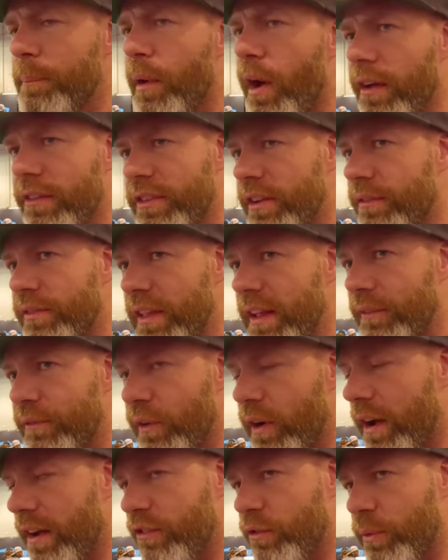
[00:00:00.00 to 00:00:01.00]
positive thing
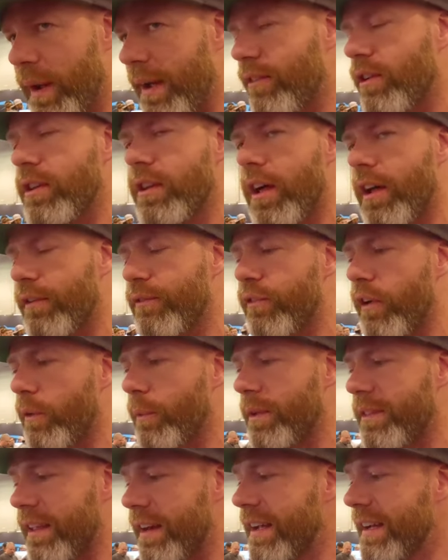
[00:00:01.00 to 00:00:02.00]
for us. We're having a lot of fun
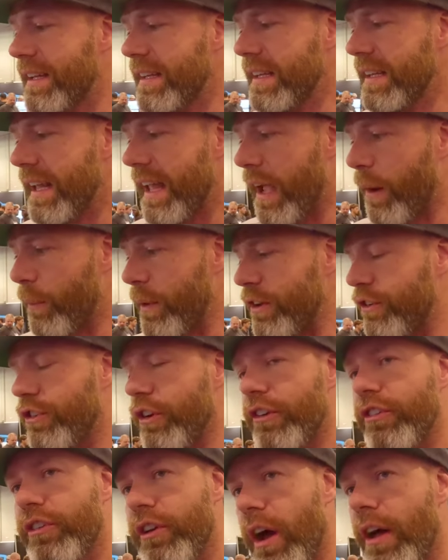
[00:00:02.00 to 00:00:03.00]
with it, and we
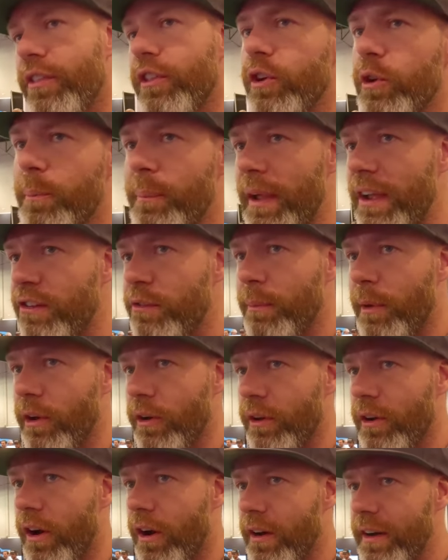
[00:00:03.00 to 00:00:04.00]
just got the new base
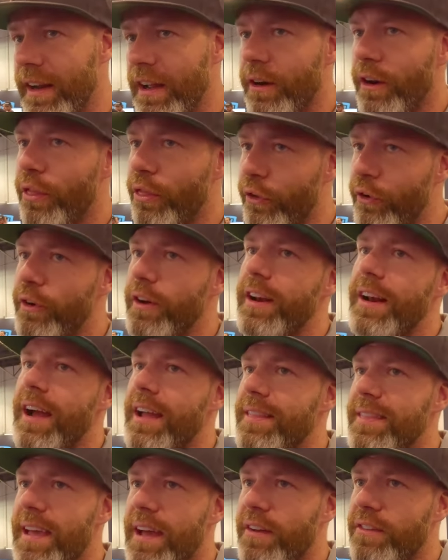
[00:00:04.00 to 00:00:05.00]
model car down to
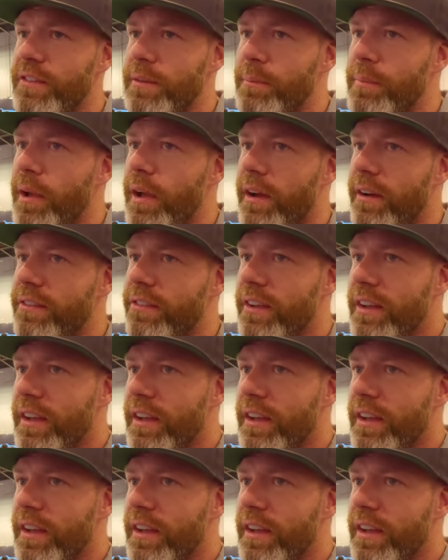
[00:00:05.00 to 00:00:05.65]
thirty-nine thousand bucks.